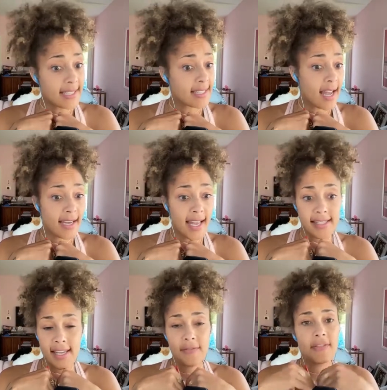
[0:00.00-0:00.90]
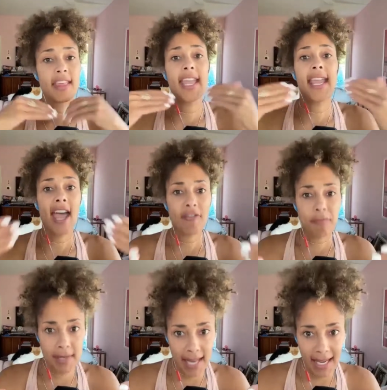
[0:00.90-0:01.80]
It's not as if they
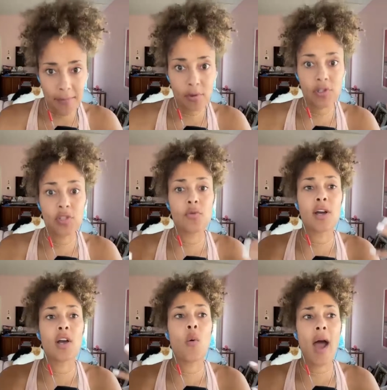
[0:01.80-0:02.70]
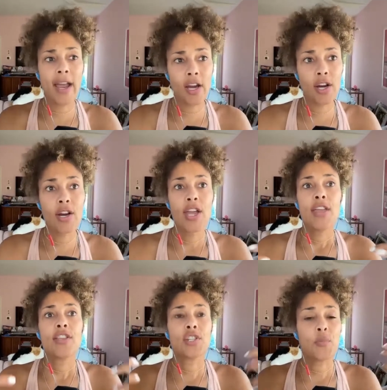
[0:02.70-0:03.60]
have been able to acquire
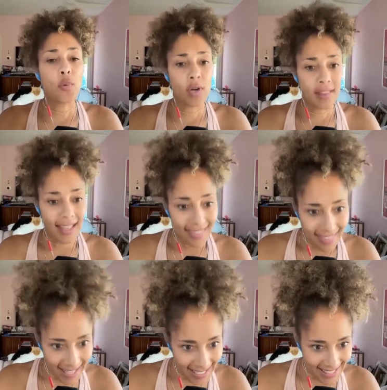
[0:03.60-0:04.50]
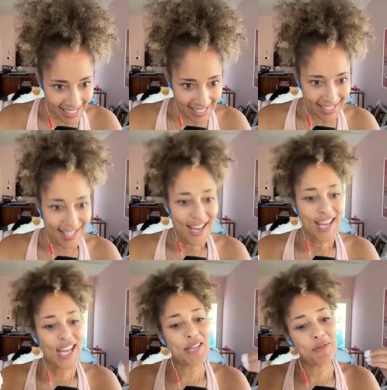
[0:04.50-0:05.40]
the support that they need
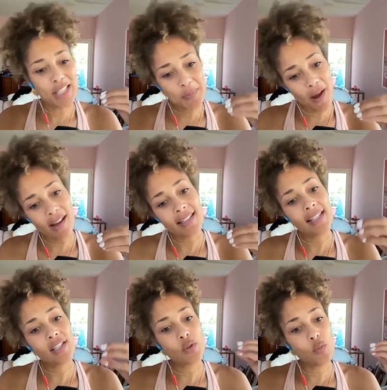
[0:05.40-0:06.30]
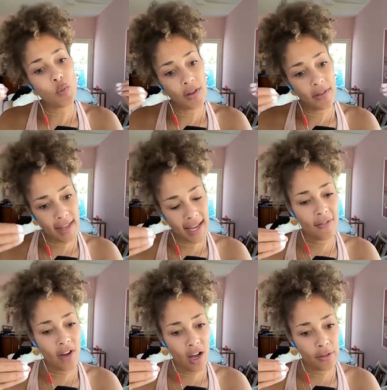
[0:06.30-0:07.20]
in response to what they
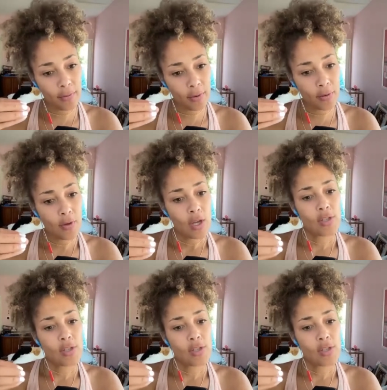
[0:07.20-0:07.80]
have gone through.